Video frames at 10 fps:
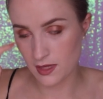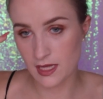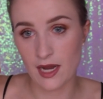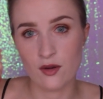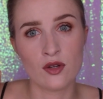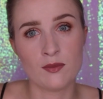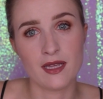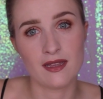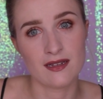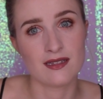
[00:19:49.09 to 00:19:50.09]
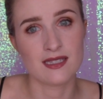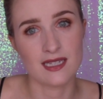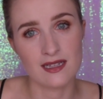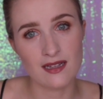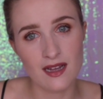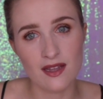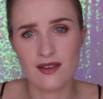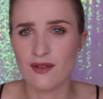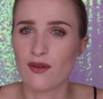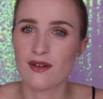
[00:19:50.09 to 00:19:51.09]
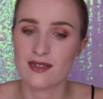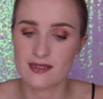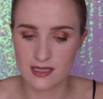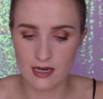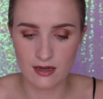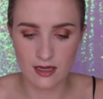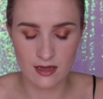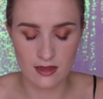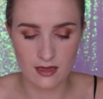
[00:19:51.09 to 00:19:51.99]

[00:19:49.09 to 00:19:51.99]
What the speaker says: that could be the concealer, not necessarily